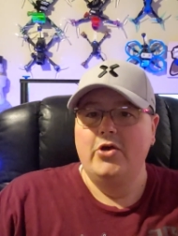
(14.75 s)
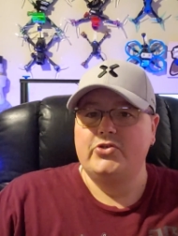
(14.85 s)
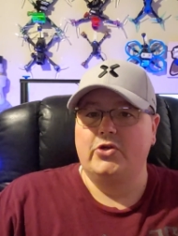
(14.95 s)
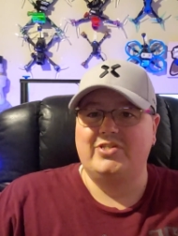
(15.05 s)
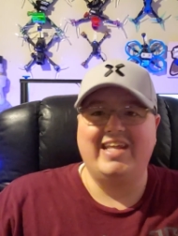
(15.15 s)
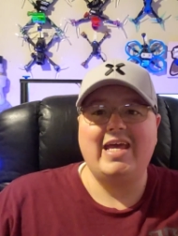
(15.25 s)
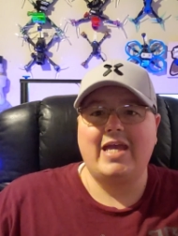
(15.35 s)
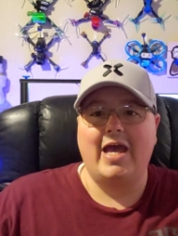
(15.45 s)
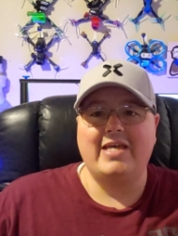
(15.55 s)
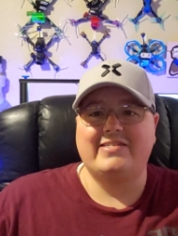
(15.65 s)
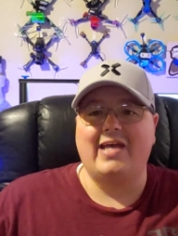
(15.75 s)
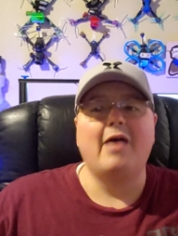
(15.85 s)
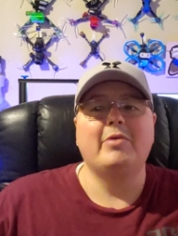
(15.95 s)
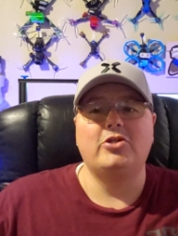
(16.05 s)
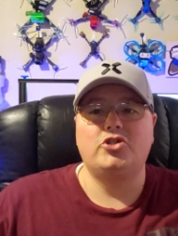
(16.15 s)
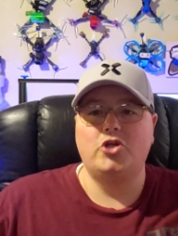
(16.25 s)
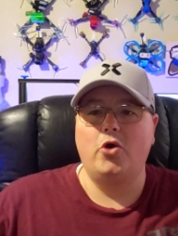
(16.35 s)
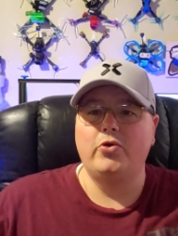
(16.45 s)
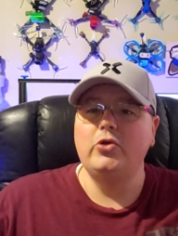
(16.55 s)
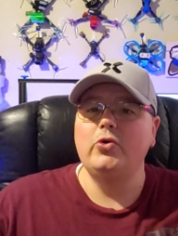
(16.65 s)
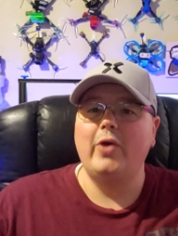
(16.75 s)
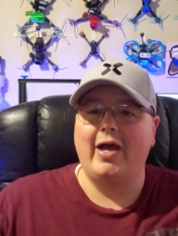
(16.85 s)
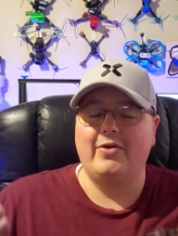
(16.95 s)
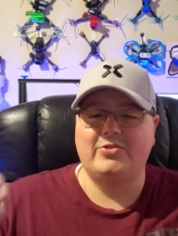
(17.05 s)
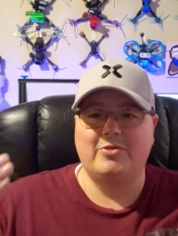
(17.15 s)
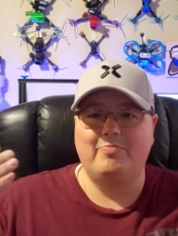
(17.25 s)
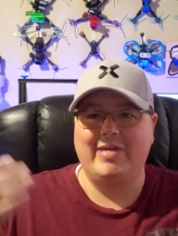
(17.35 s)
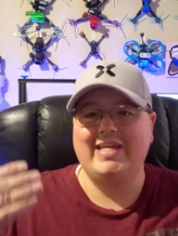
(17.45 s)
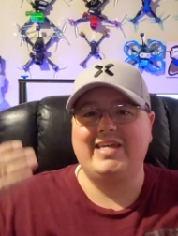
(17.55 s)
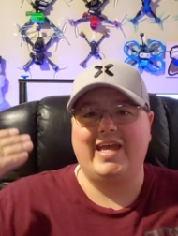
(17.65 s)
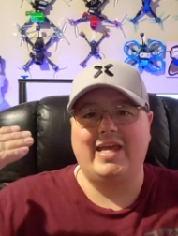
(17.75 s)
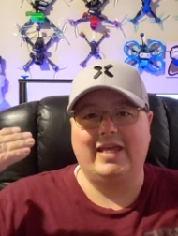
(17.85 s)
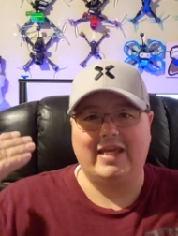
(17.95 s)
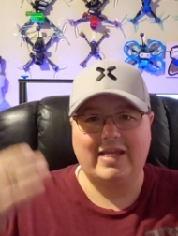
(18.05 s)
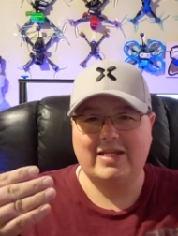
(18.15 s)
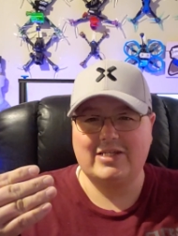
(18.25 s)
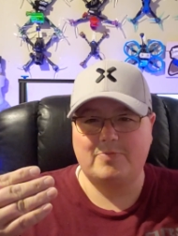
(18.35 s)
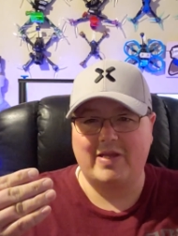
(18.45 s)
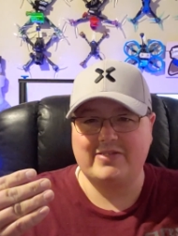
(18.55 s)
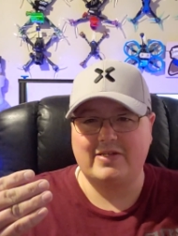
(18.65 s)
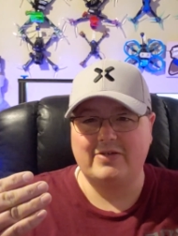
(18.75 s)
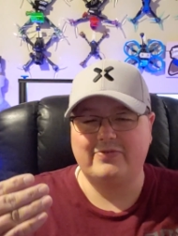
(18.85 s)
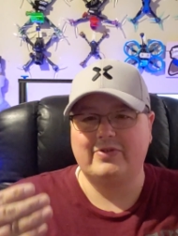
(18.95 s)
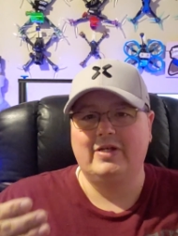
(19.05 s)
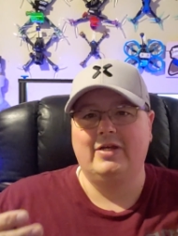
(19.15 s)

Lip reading: So today guys, I'm going to show you how to make a inexpensive